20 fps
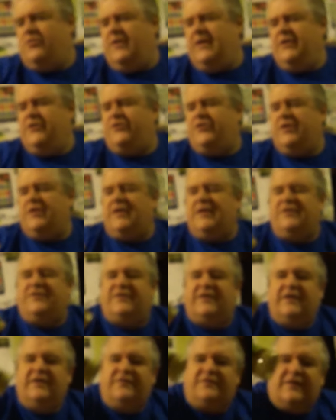green chili
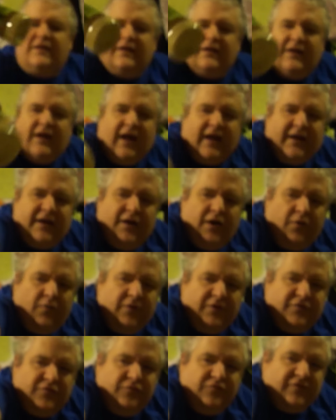seasoning. I can
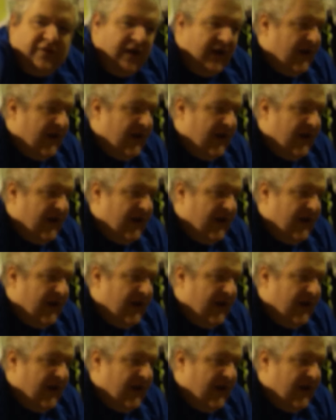always use